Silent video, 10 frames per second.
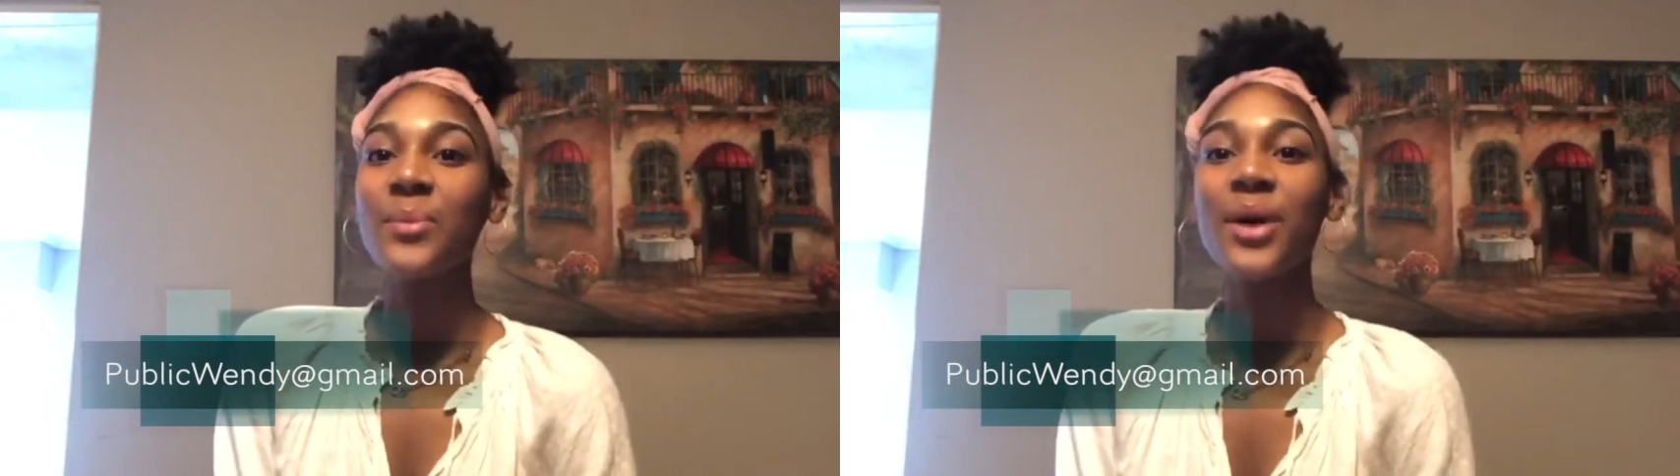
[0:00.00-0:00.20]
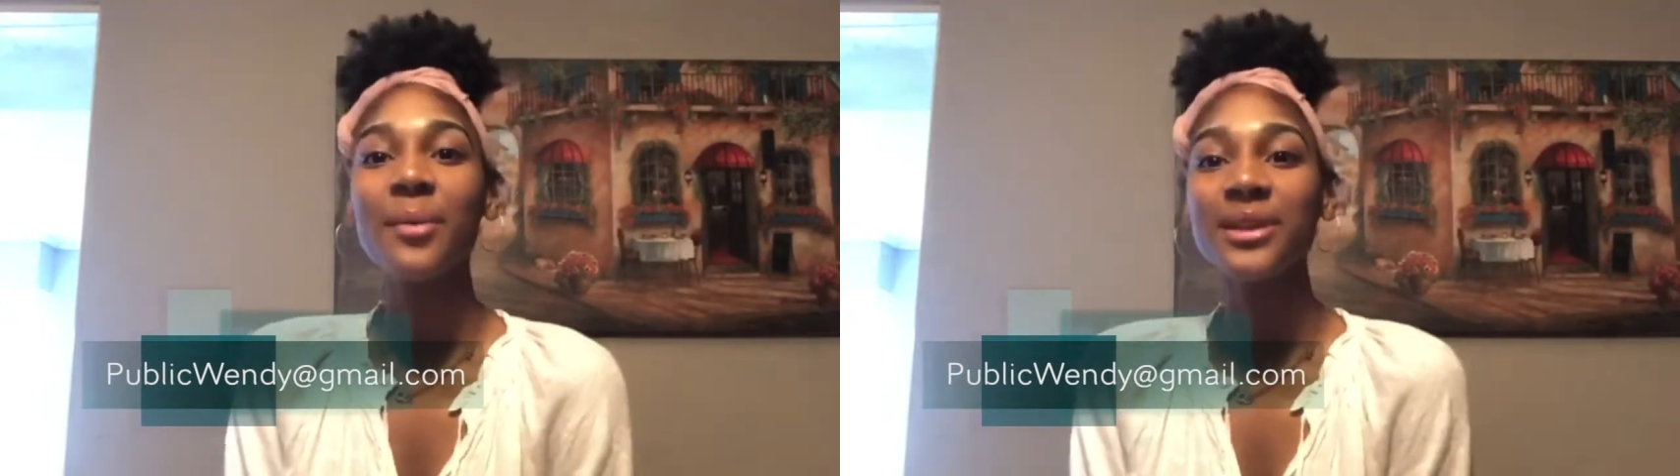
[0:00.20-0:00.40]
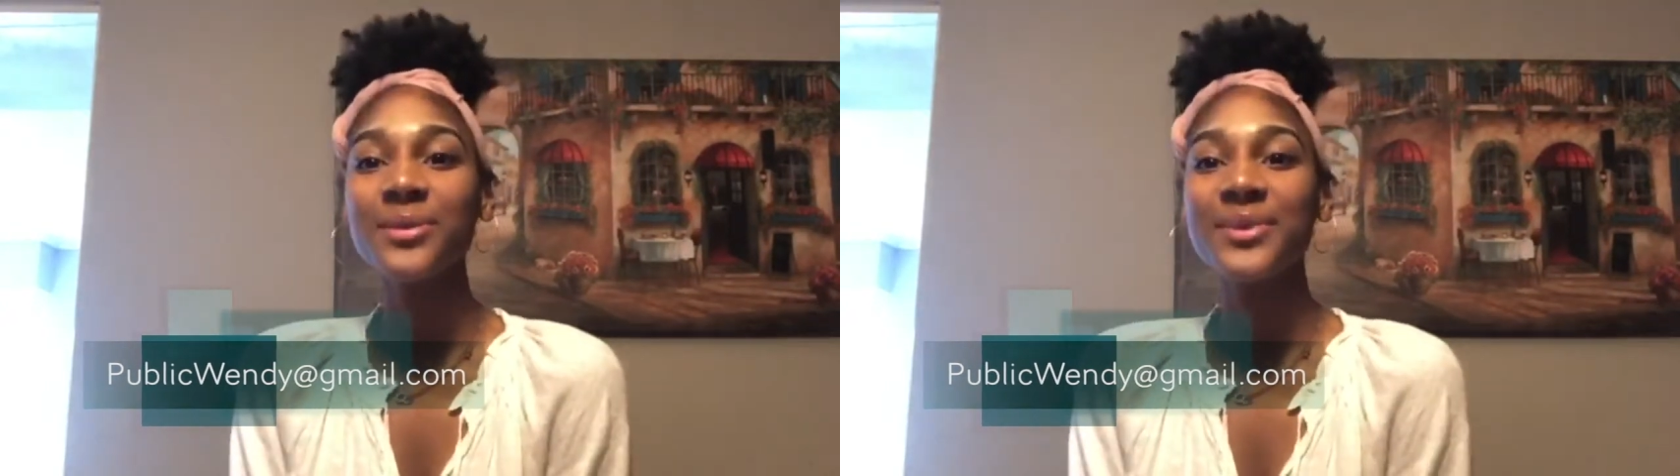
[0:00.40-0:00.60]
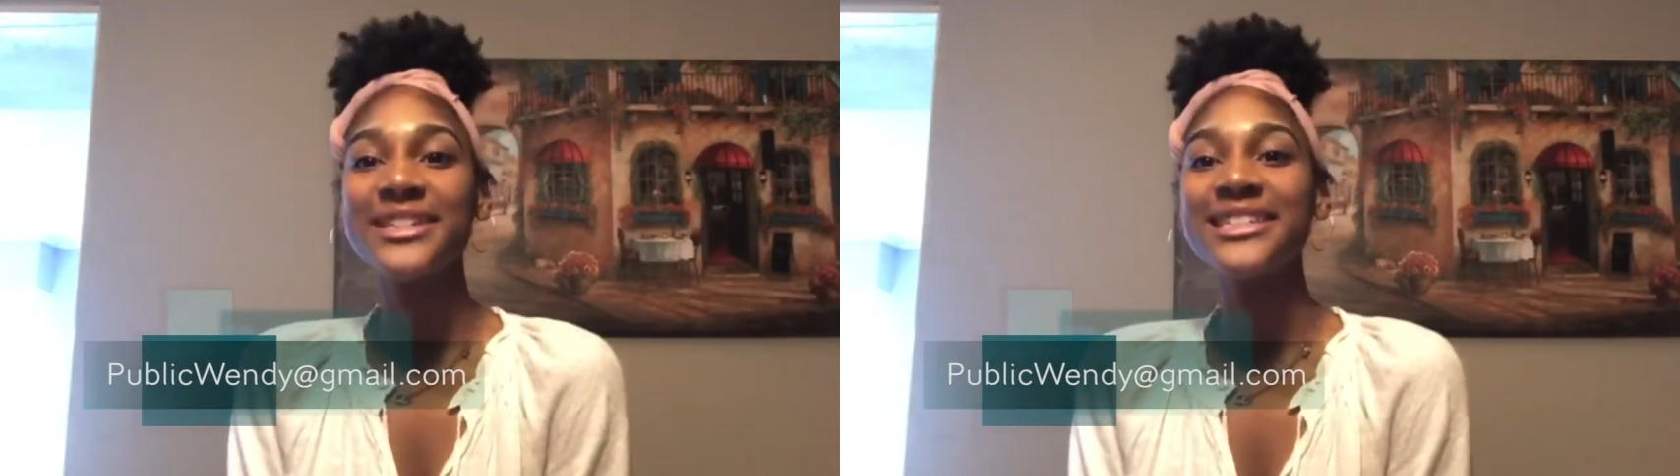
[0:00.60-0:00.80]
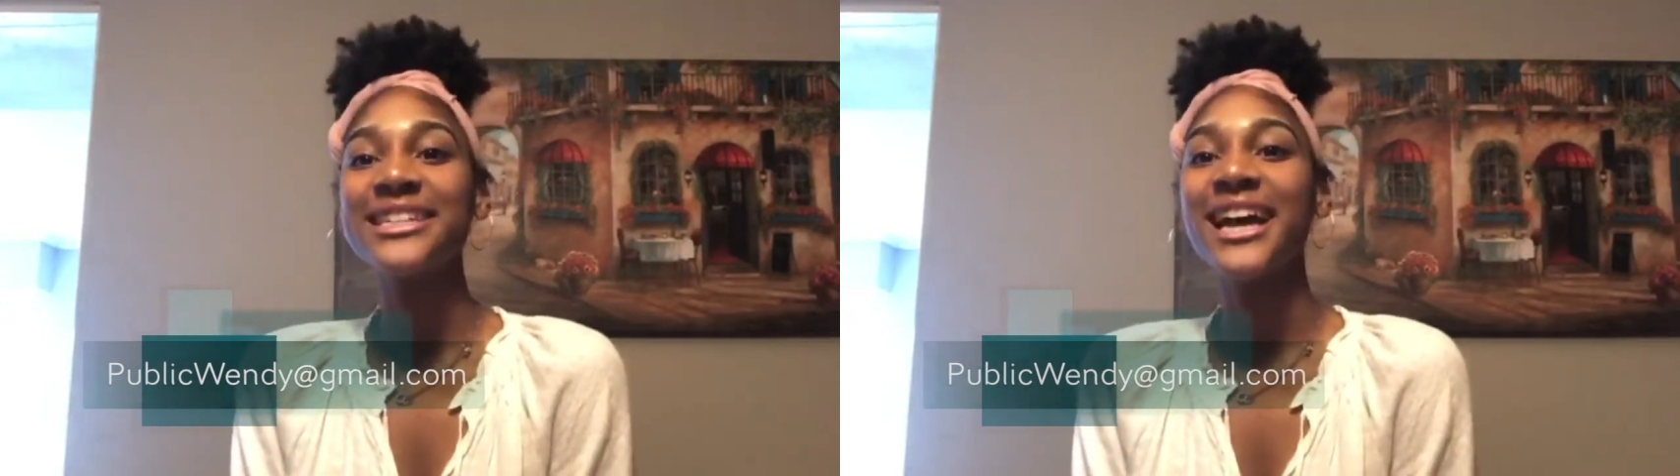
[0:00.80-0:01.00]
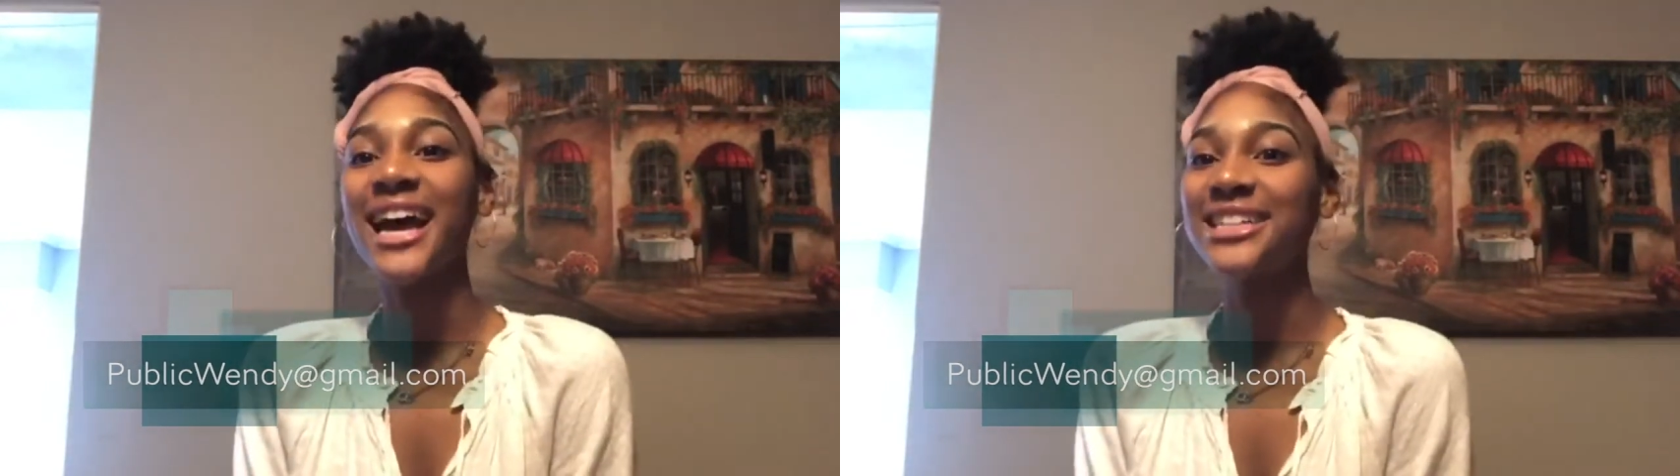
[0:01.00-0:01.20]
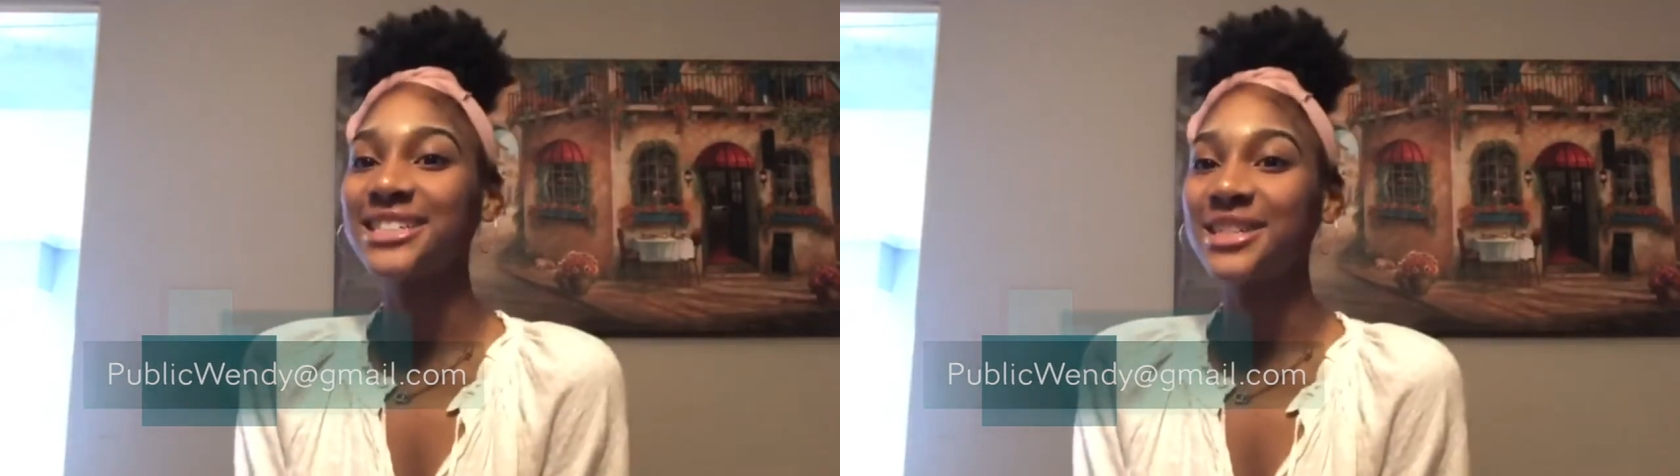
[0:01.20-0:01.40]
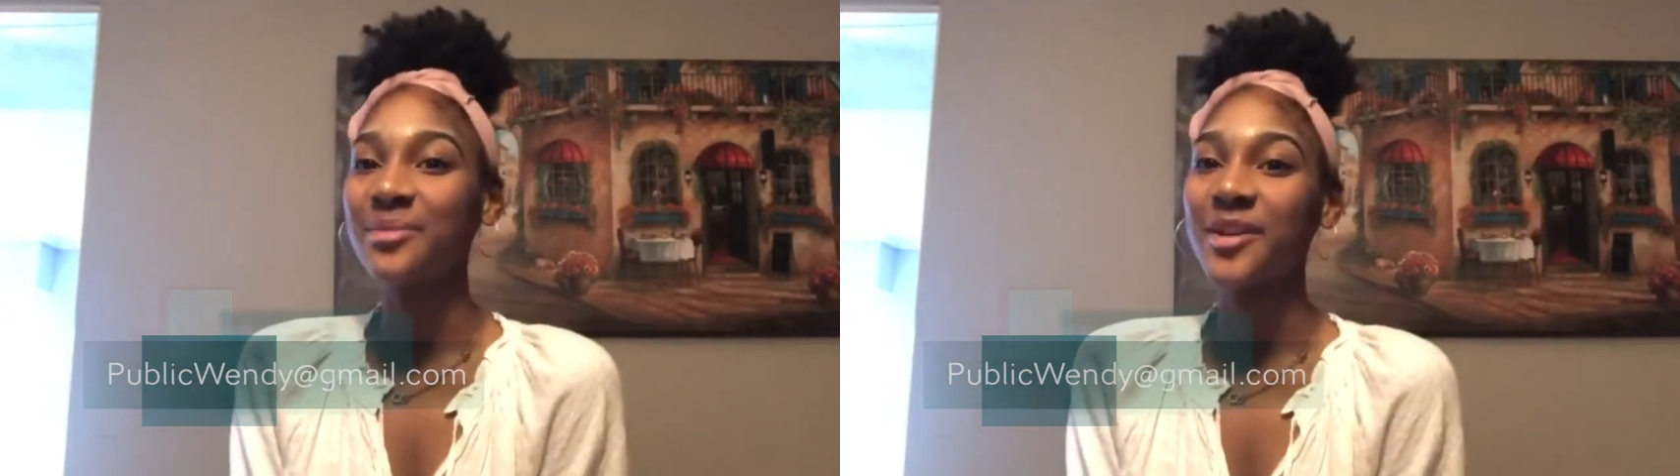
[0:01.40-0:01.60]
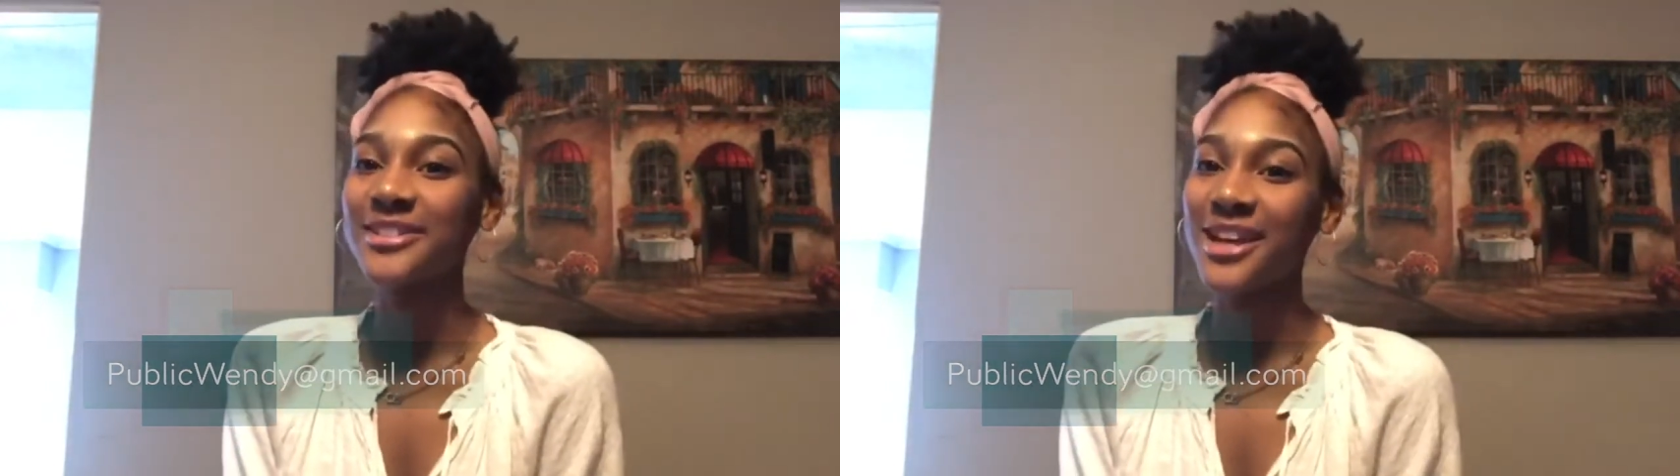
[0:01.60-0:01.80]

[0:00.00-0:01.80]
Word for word: publicwendy at gmail.com.